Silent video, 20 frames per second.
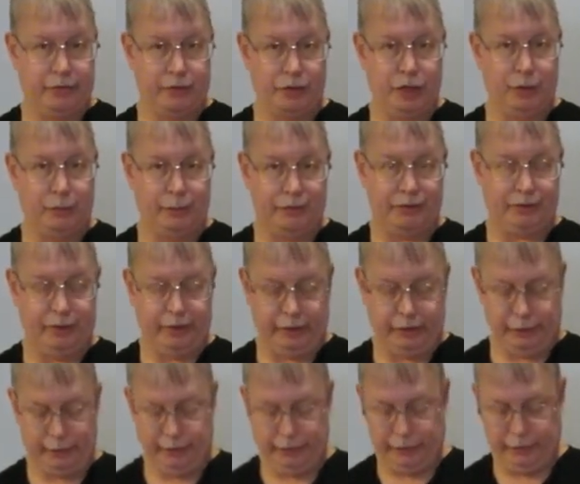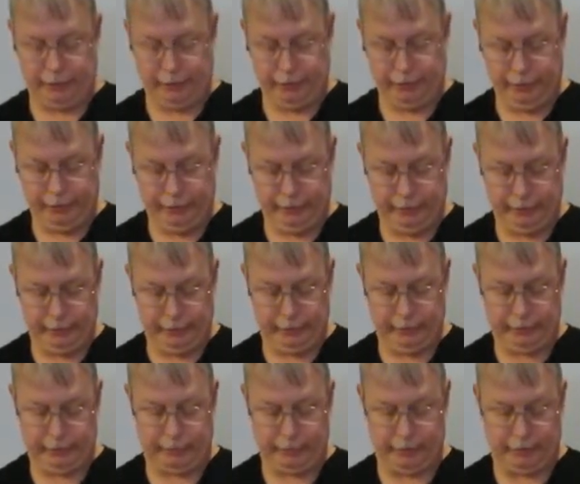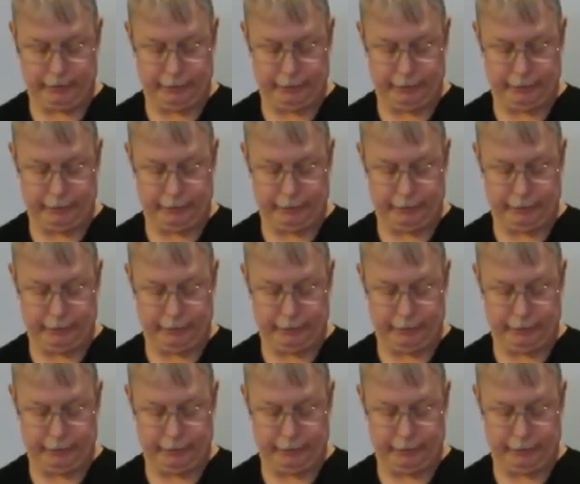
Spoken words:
cheapest thing you could do to make